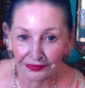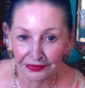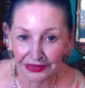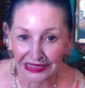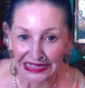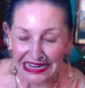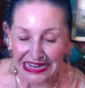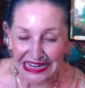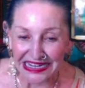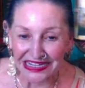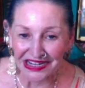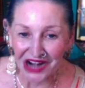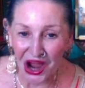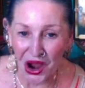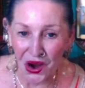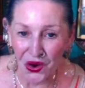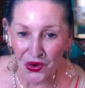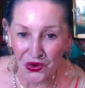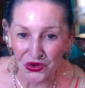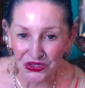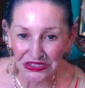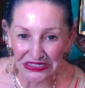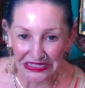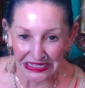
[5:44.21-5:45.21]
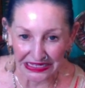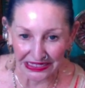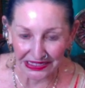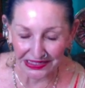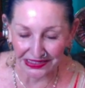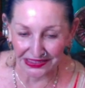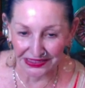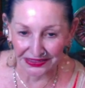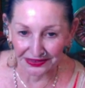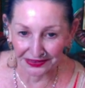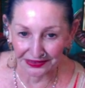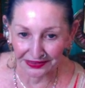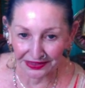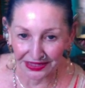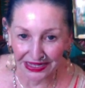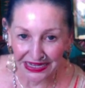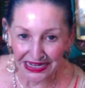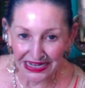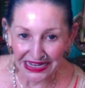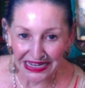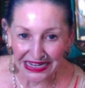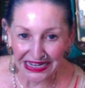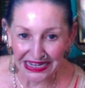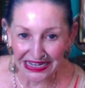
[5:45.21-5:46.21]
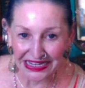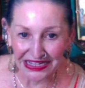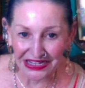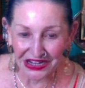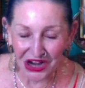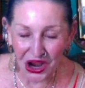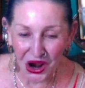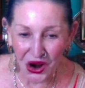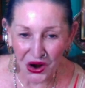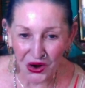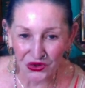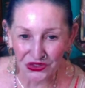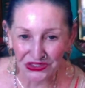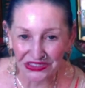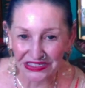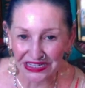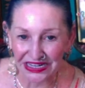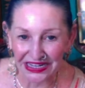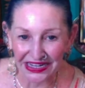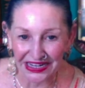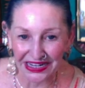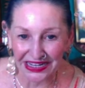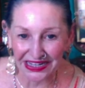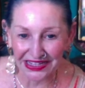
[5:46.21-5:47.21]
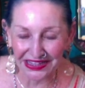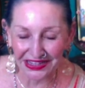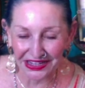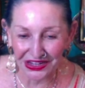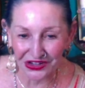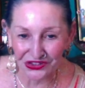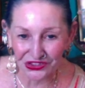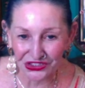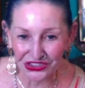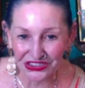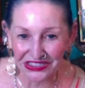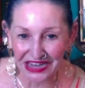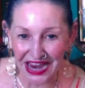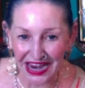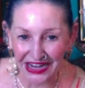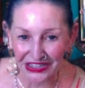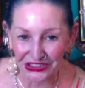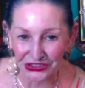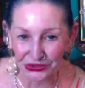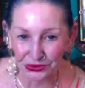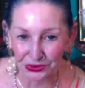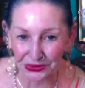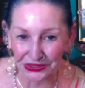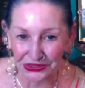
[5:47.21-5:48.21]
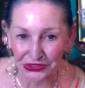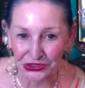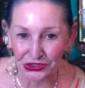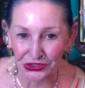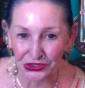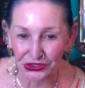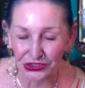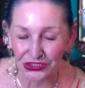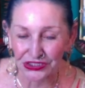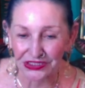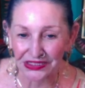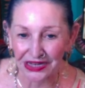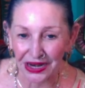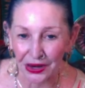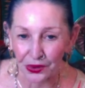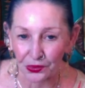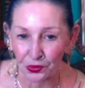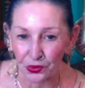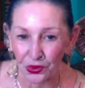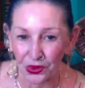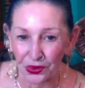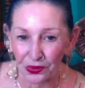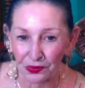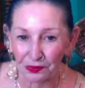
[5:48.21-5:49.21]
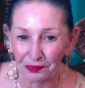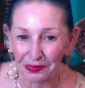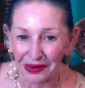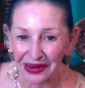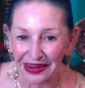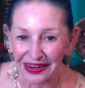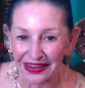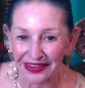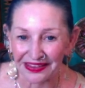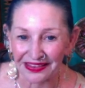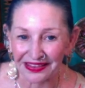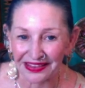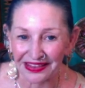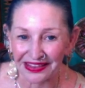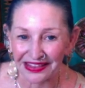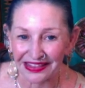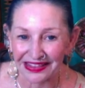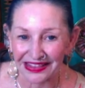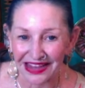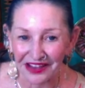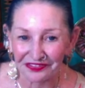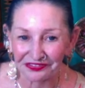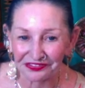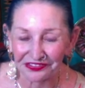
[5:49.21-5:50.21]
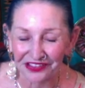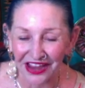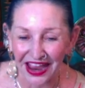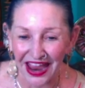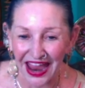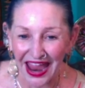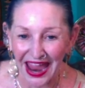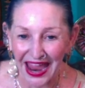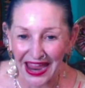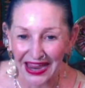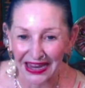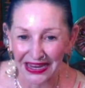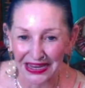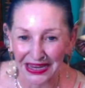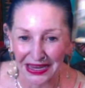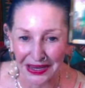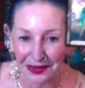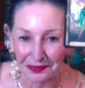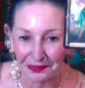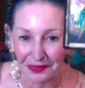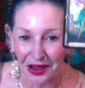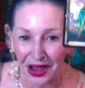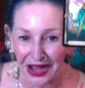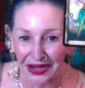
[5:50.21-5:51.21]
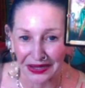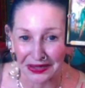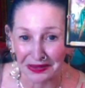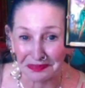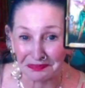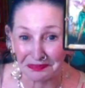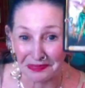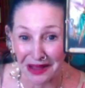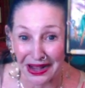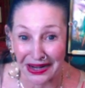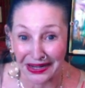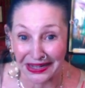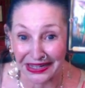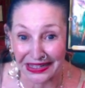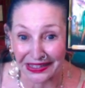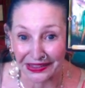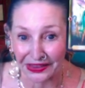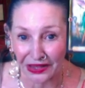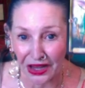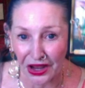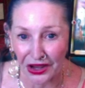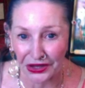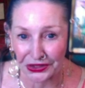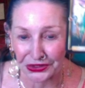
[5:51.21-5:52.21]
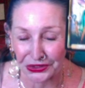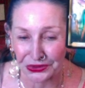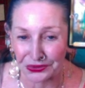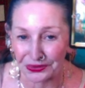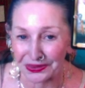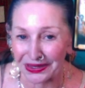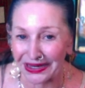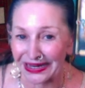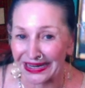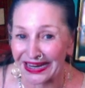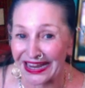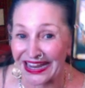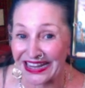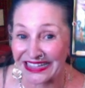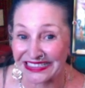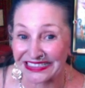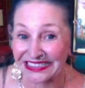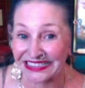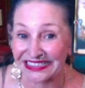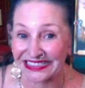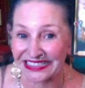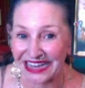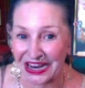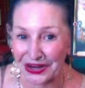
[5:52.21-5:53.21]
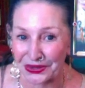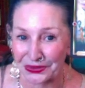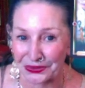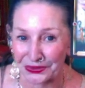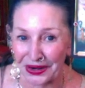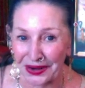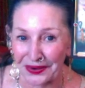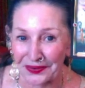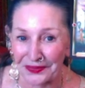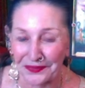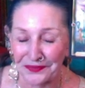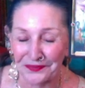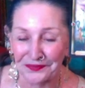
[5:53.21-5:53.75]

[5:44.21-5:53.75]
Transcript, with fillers: He knows it. He knows that in those tax returns there will be enough to hang him on money laundering, etc.